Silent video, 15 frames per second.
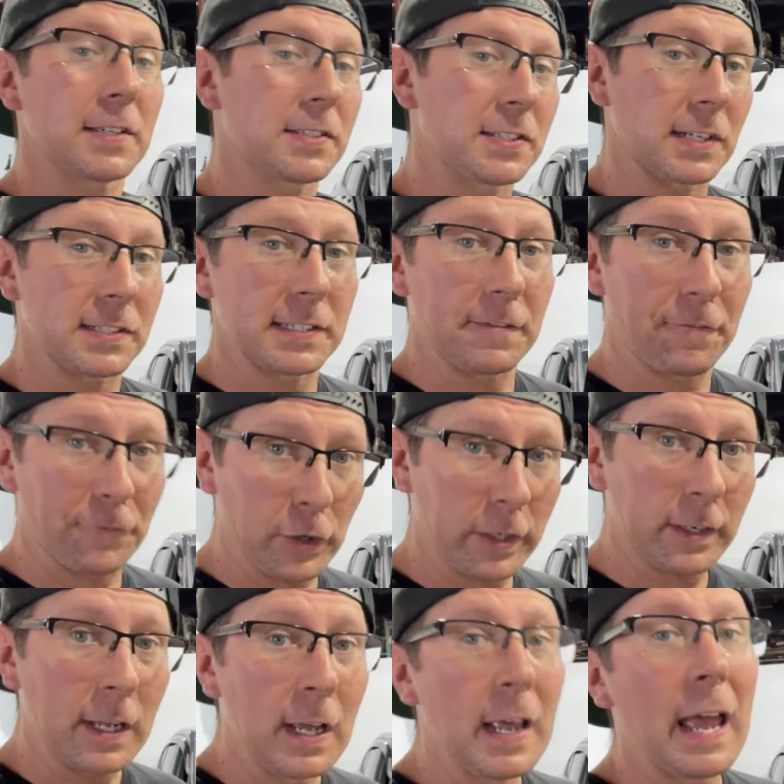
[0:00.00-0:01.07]
60
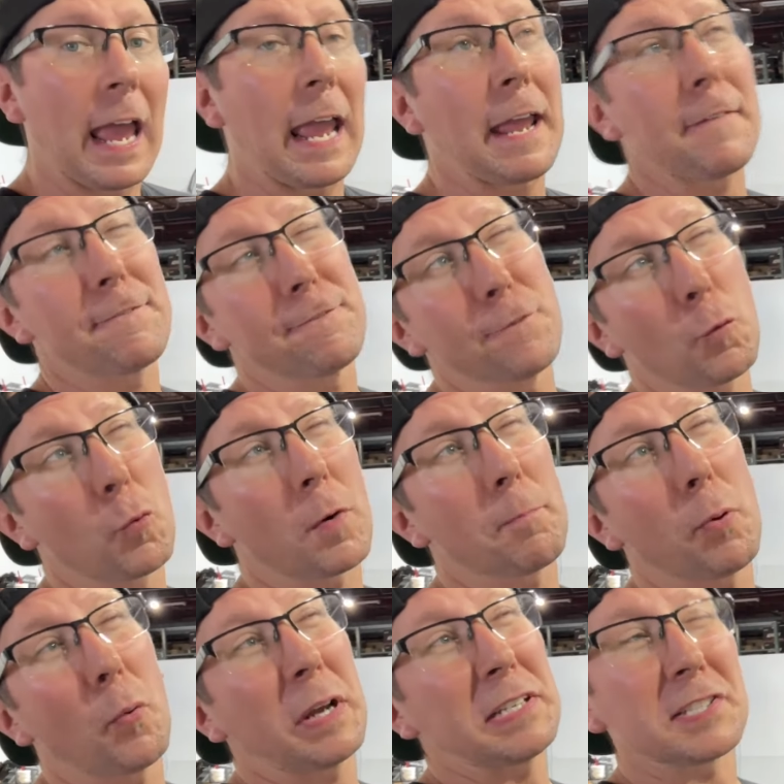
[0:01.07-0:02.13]
foot, a
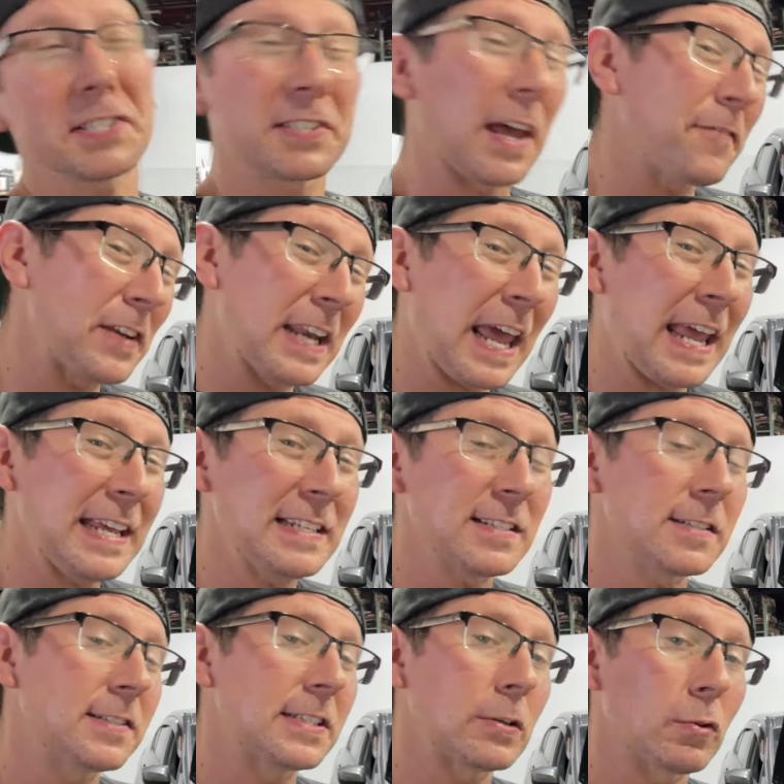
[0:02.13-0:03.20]

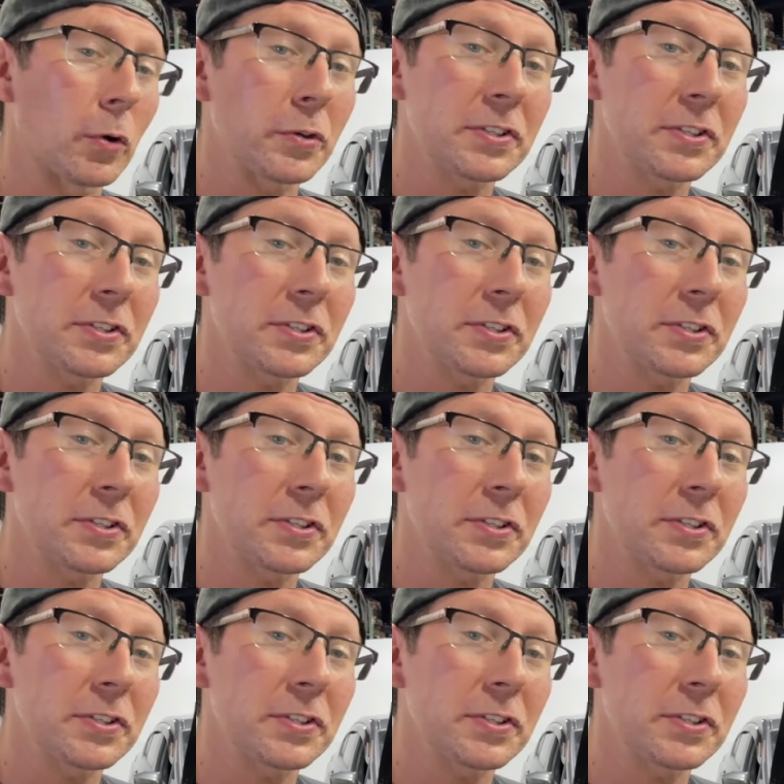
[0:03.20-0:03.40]
4.780